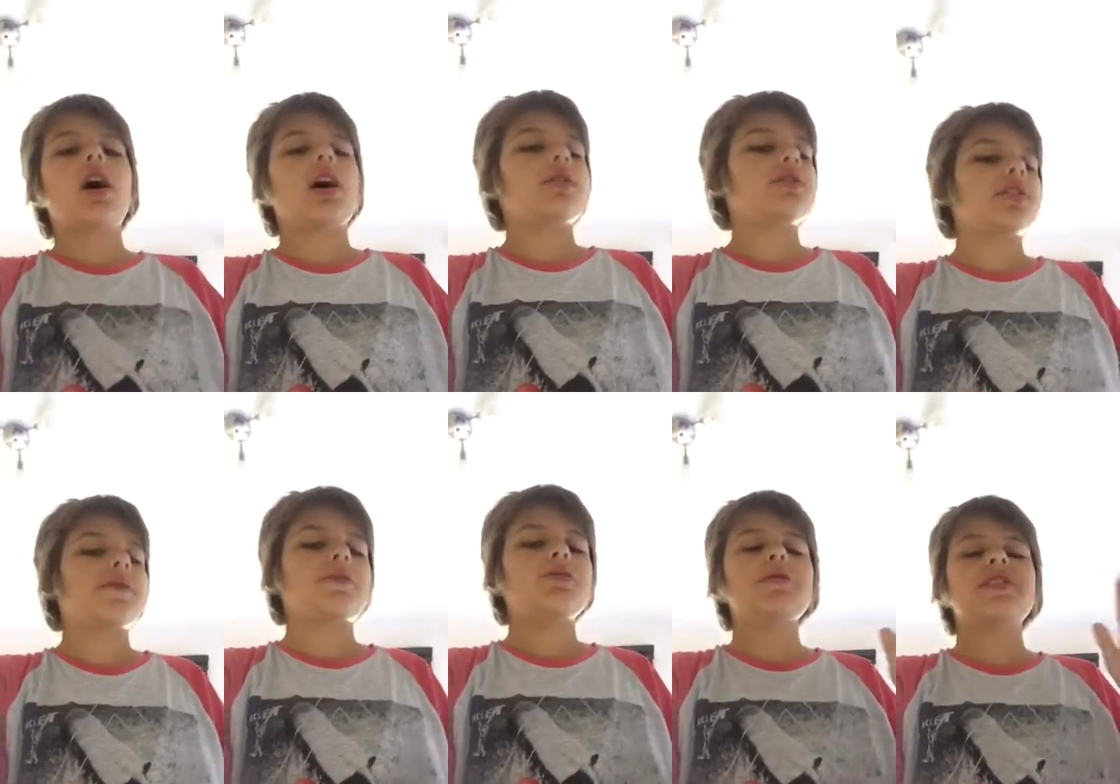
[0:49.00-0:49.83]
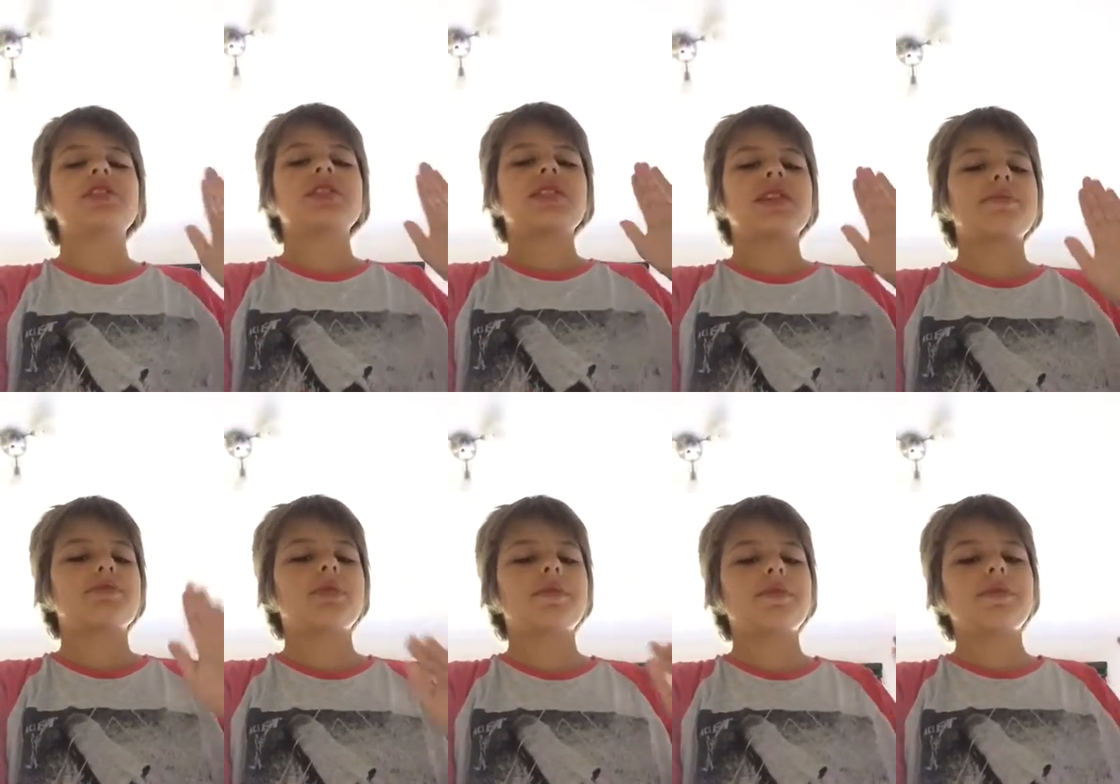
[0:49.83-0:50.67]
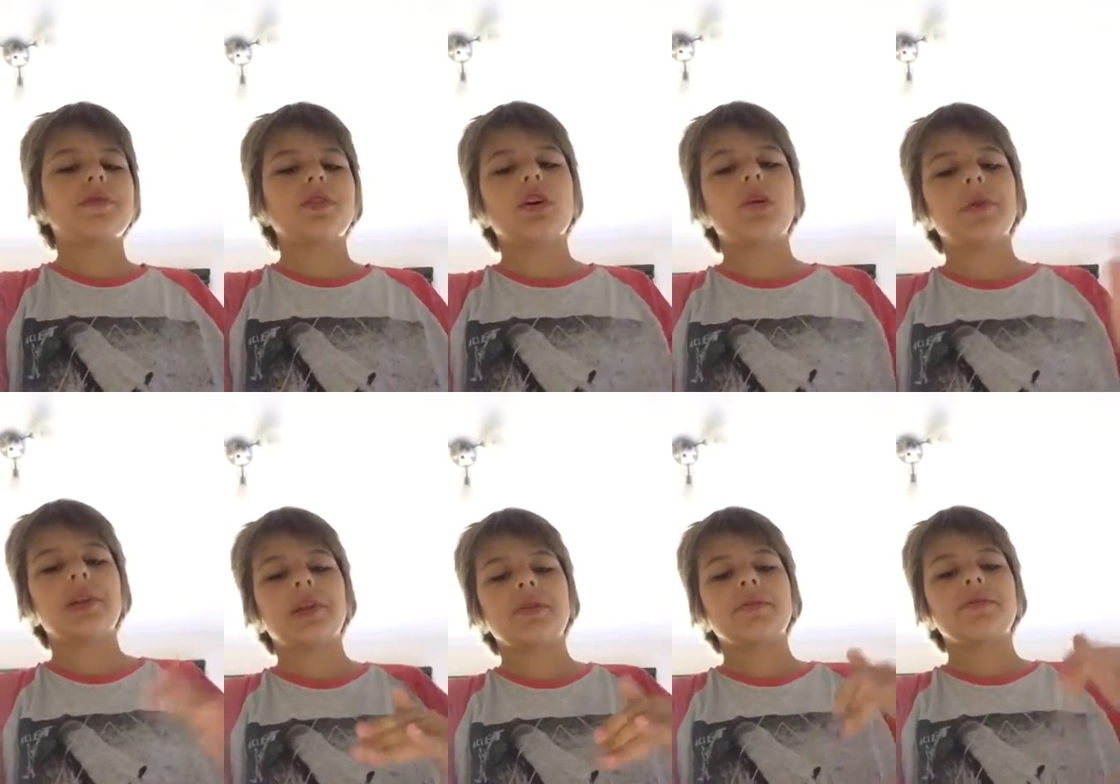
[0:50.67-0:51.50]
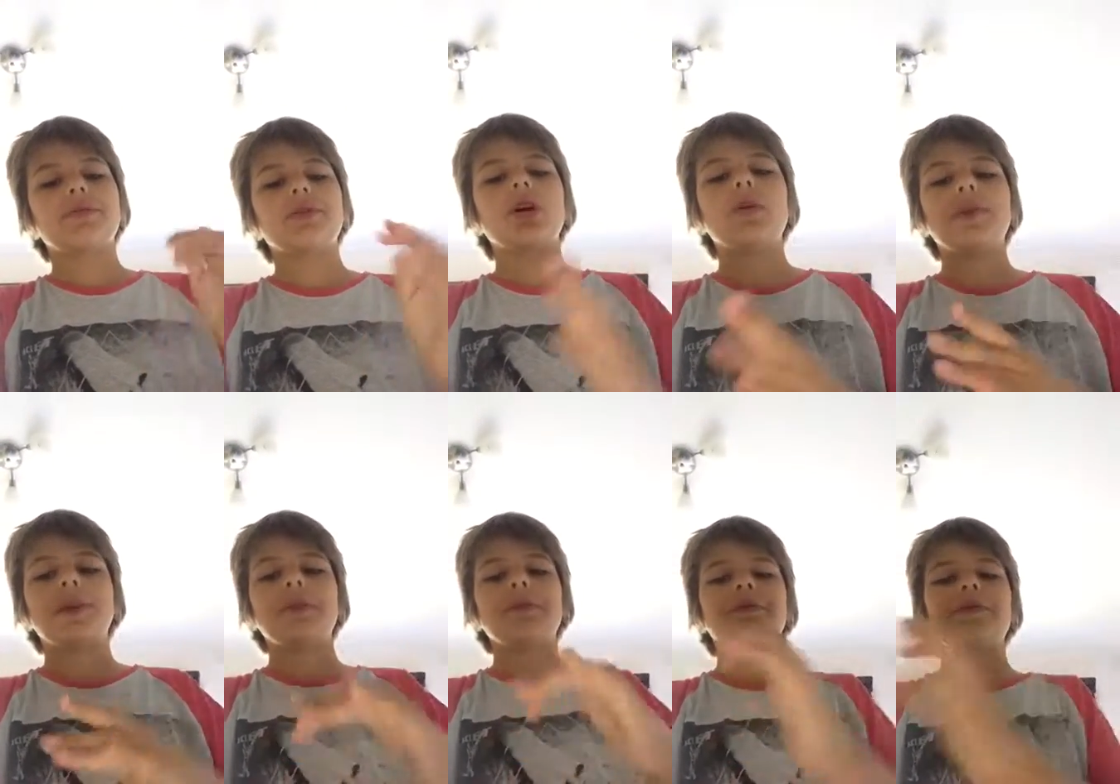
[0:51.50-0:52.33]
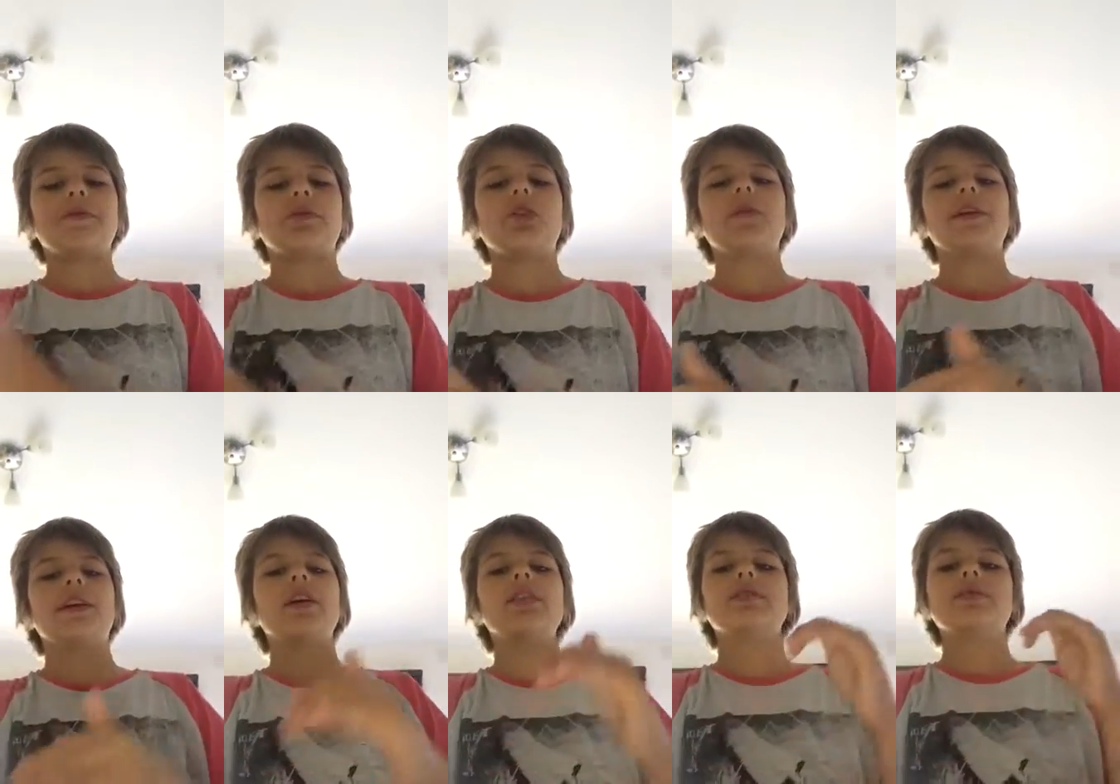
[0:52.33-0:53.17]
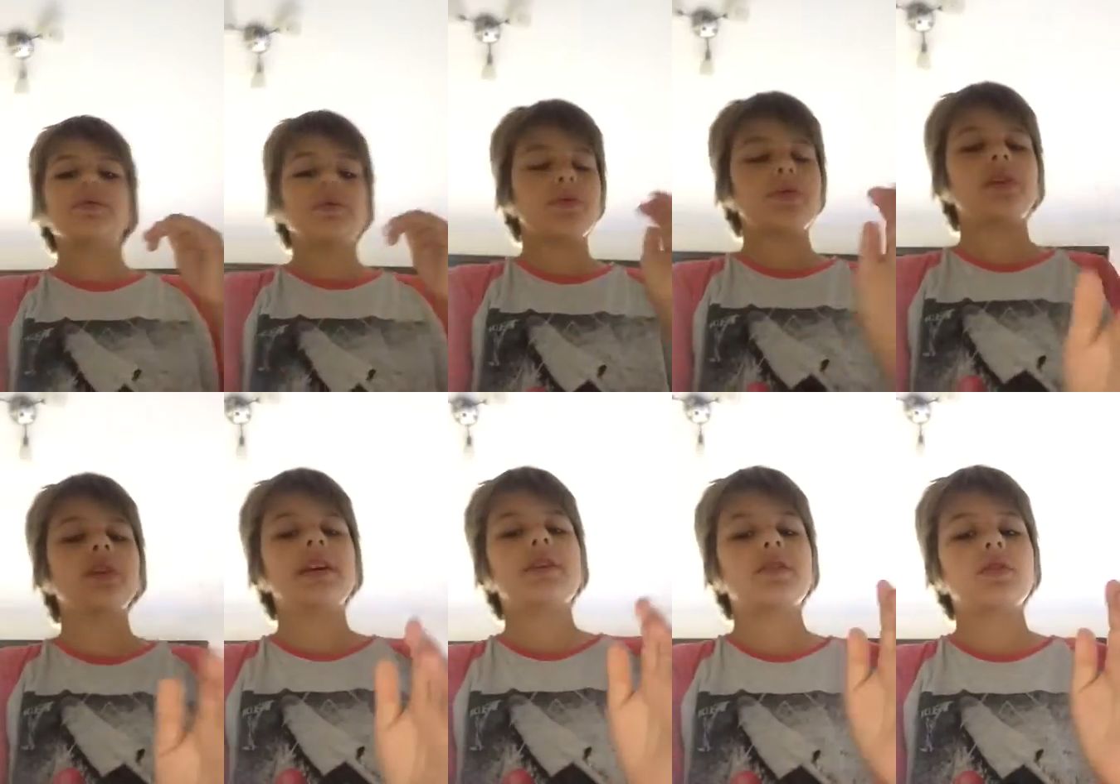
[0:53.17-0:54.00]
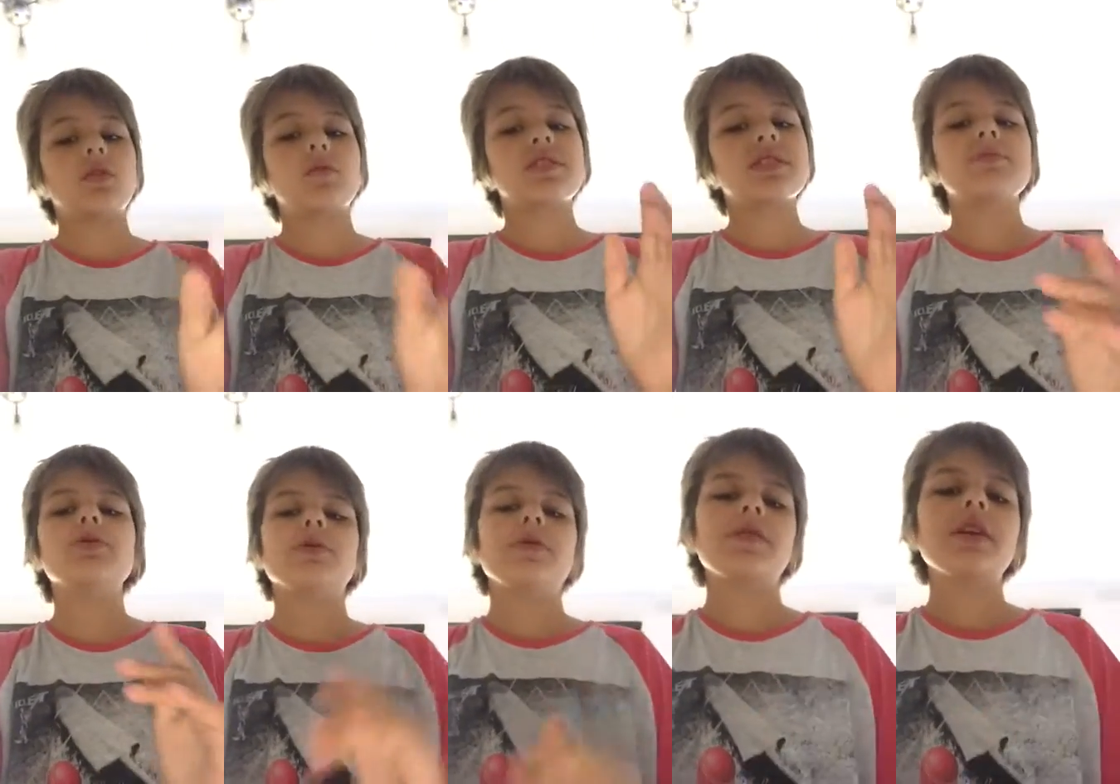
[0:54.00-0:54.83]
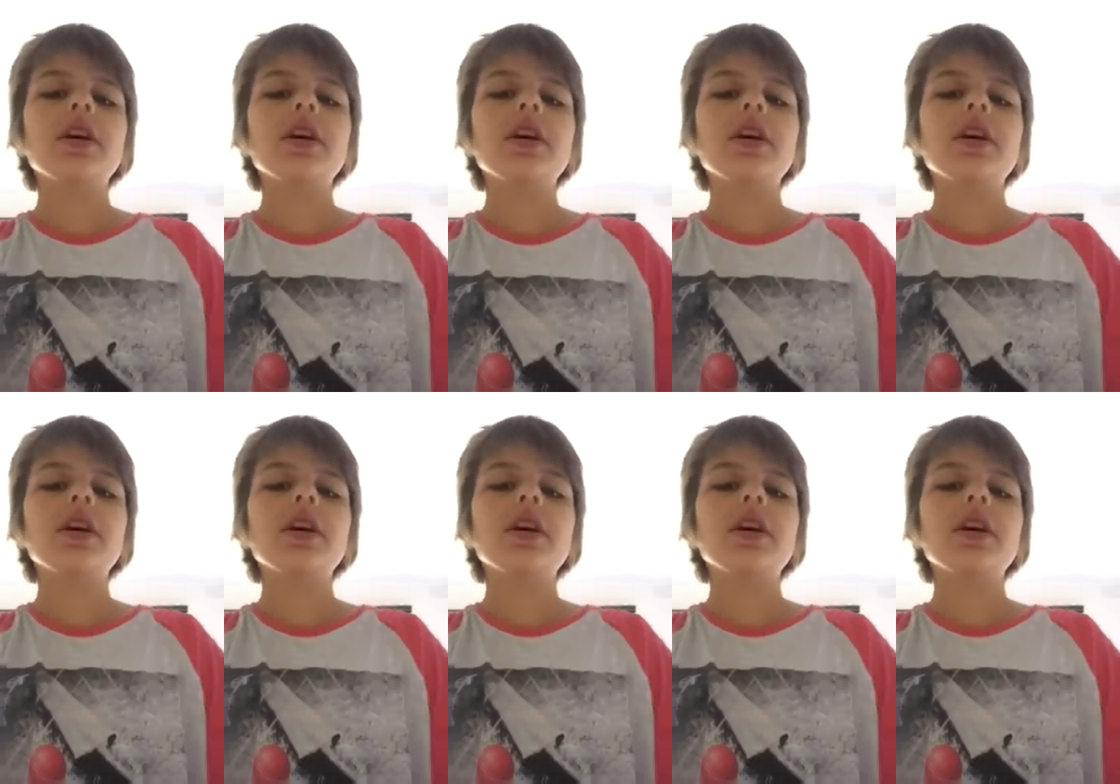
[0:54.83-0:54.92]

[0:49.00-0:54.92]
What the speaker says: I just love it. The movie just kept on flowing and flowing and flowing. And I just really thought it was smooth.